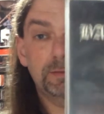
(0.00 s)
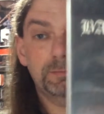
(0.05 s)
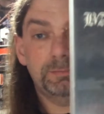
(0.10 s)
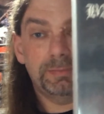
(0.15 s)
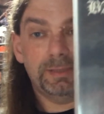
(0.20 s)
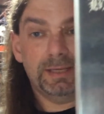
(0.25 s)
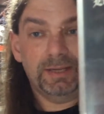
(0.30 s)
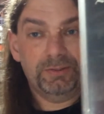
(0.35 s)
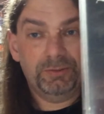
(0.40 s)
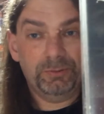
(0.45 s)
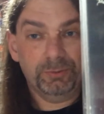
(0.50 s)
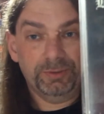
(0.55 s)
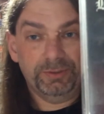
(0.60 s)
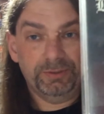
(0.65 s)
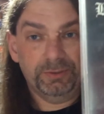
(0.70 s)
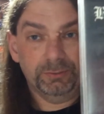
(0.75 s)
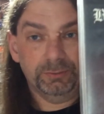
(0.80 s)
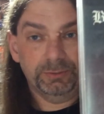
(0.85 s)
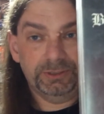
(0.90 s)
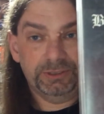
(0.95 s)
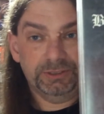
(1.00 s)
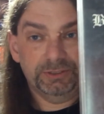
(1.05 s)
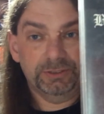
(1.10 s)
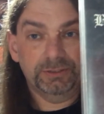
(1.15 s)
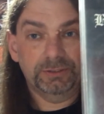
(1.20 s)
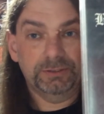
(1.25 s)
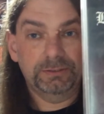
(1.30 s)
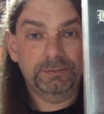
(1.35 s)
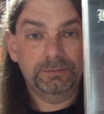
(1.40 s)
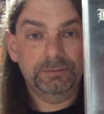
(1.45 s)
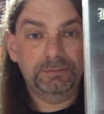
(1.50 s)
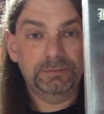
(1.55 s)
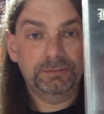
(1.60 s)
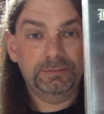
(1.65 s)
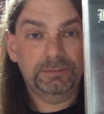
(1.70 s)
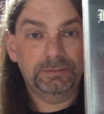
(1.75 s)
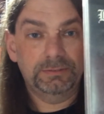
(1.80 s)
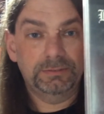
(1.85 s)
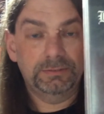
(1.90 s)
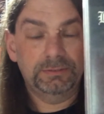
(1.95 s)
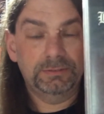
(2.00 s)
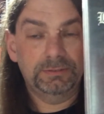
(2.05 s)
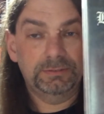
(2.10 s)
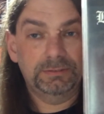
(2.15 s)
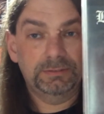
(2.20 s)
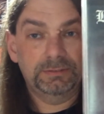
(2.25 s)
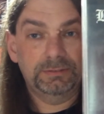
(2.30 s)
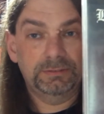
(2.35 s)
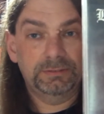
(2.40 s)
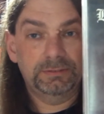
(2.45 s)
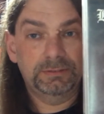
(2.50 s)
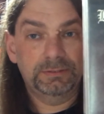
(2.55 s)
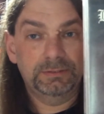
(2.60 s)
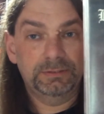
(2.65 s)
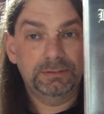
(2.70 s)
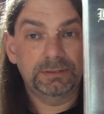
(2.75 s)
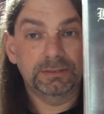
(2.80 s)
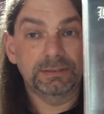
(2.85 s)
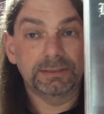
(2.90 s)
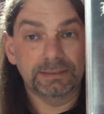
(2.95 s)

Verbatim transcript: Bathory, The Return. Now,